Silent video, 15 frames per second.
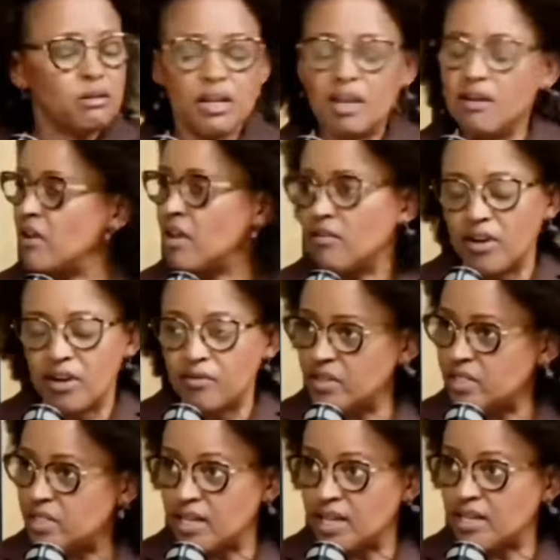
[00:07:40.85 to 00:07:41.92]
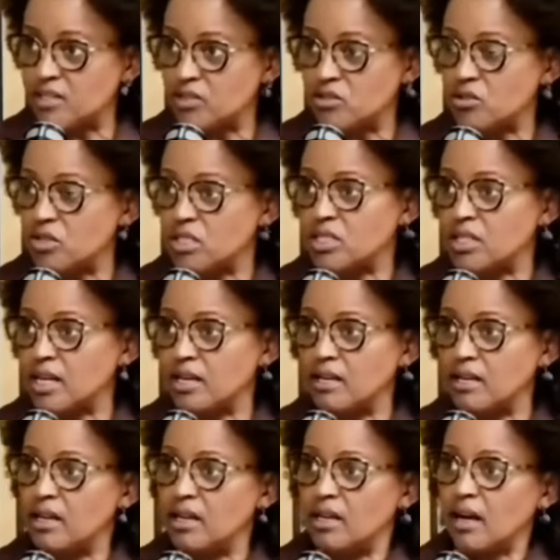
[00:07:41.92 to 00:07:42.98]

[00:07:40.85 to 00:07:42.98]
never ever investigated to this day.